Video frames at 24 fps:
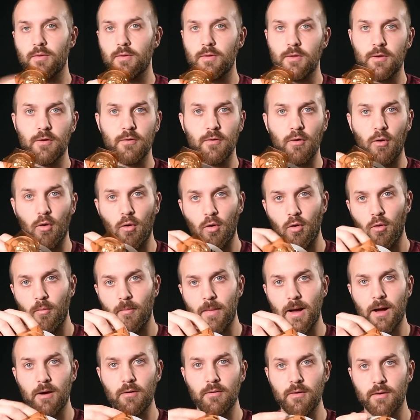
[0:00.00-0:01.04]
Your whole
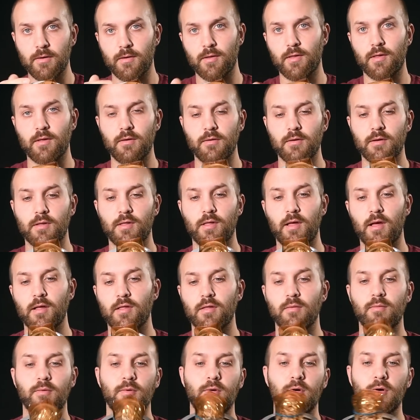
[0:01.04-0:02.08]
mount is still
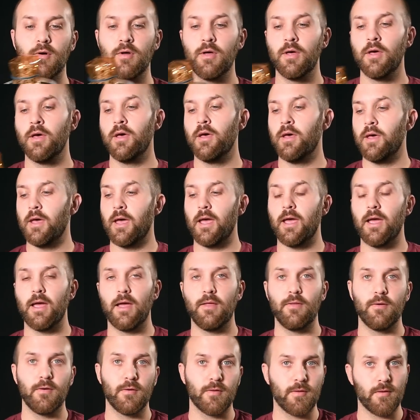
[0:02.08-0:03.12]
accessible
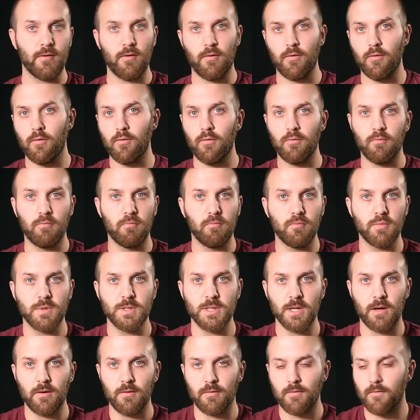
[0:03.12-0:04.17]
and there's no
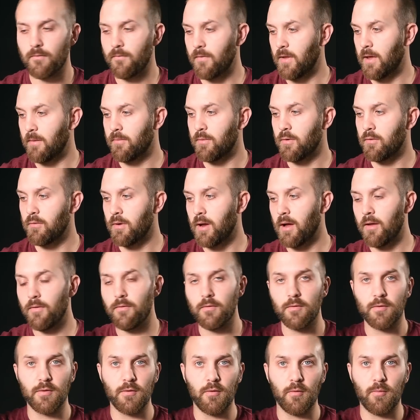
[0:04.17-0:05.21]
gels flapping around,
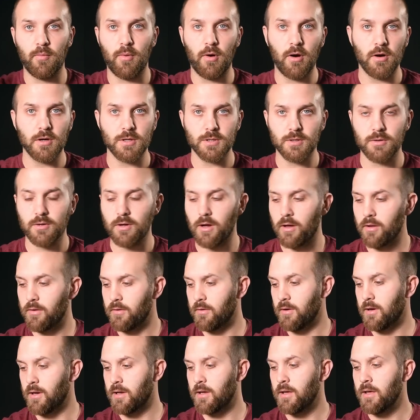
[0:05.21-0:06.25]
there's no partial
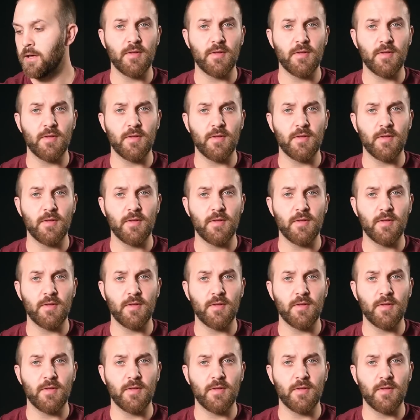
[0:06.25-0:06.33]
coloring.